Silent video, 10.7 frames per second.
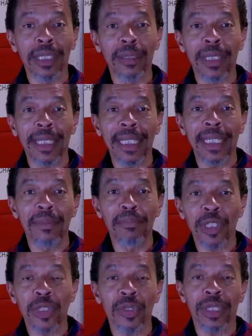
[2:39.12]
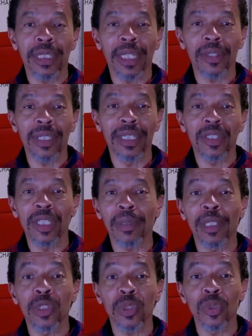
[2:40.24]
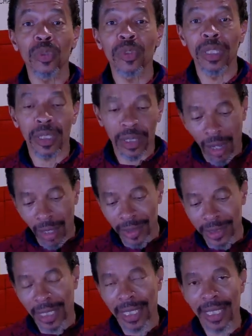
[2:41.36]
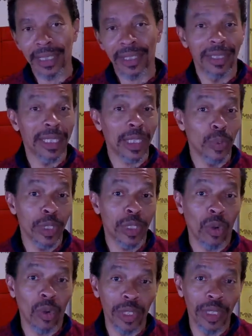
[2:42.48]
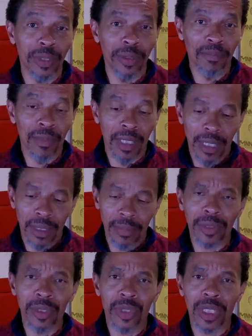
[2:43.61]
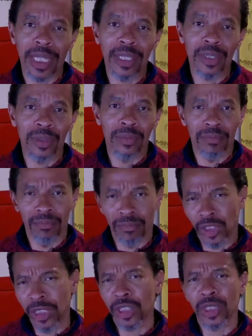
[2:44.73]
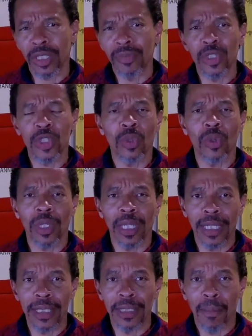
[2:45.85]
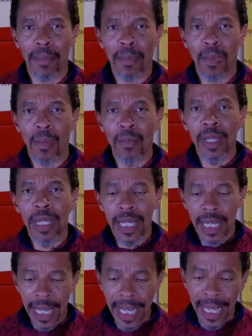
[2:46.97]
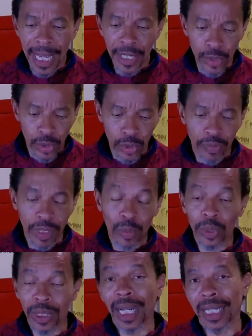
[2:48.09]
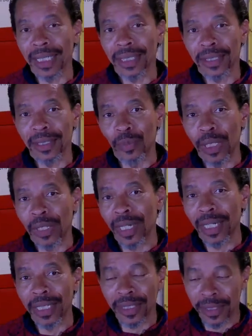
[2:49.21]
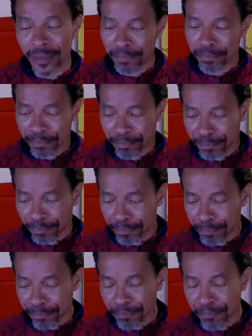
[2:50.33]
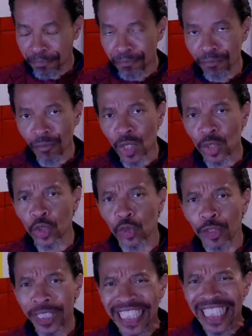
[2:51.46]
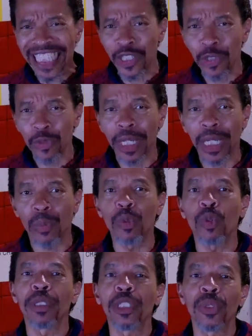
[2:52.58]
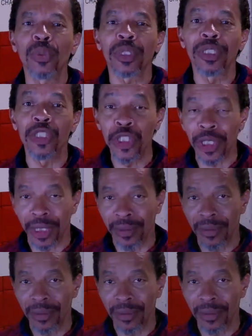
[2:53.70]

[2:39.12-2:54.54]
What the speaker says: lemonade mixture together is typically served in a Collins glass, and that's what we call here, about this size, a 6 or 7 inch tall glass. And you serve that with ice. We have the ice here. So for this drink, we will be using gin.